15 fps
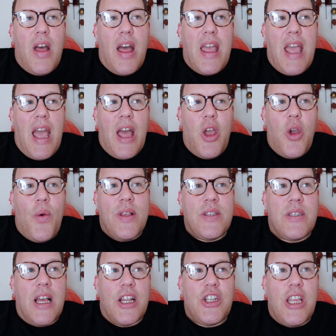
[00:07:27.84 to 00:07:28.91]

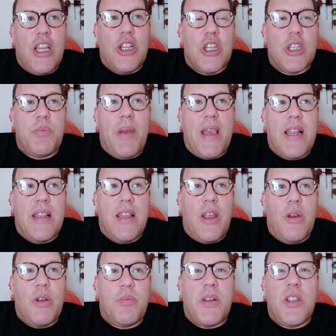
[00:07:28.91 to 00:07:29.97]

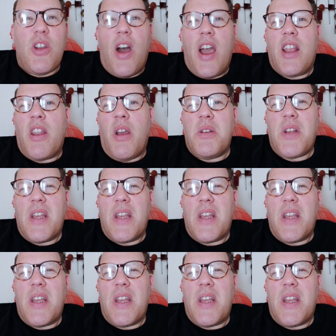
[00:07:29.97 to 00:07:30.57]
who's been diagnosed,